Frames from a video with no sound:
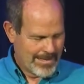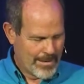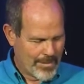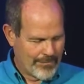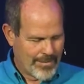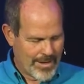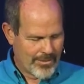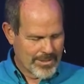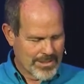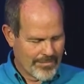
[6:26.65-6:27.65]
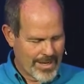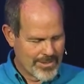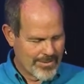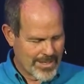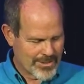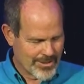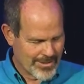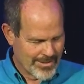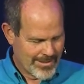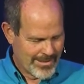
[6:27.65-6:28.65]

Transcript: and my Father is the vine dresser.